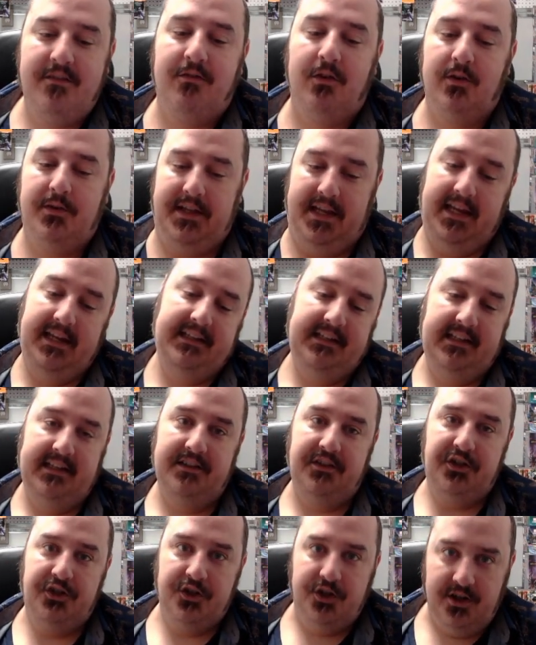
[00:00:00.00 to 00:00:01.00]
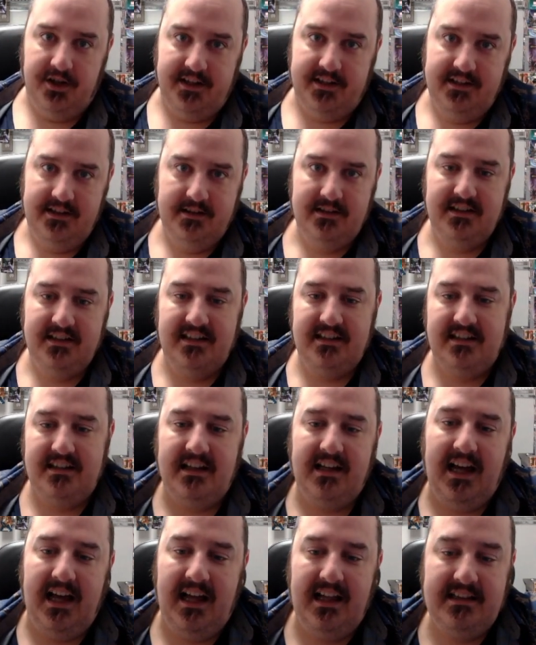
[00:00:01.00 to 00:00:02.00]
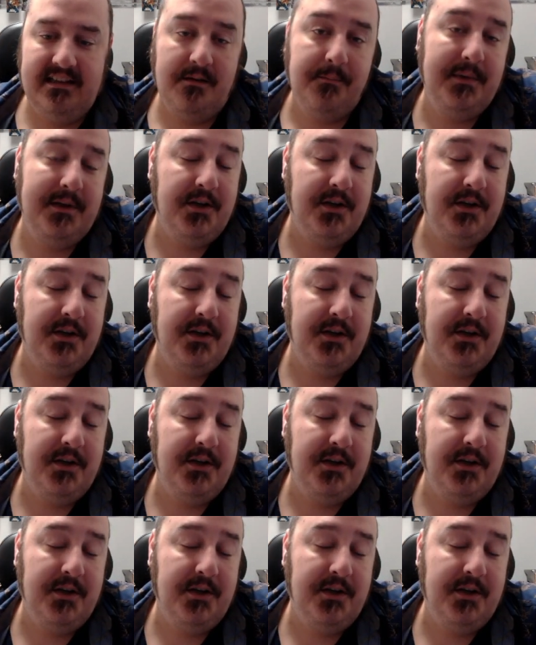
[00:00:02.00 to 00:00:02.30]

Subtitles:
Volcanion good? Let me